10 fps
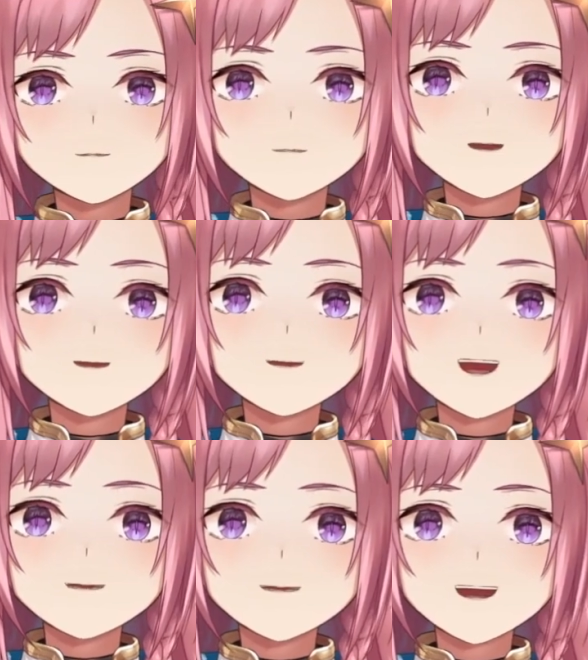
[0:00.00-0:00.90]
You can
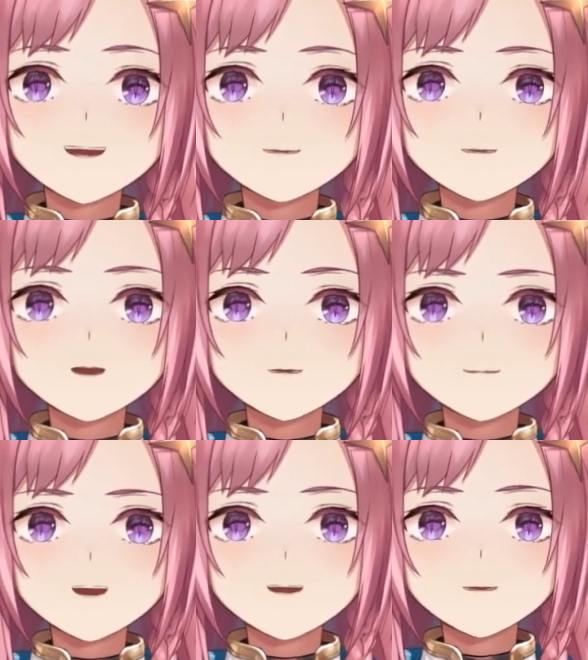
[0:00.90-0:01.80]
either add your own
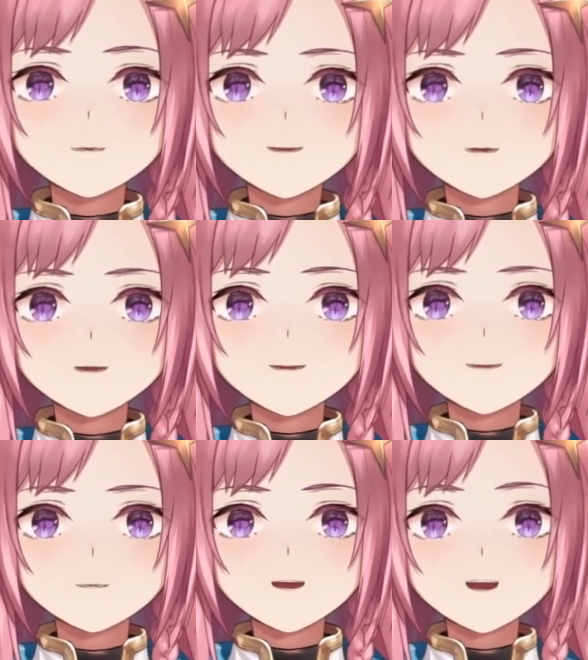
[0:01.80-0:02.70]
video to redirect to,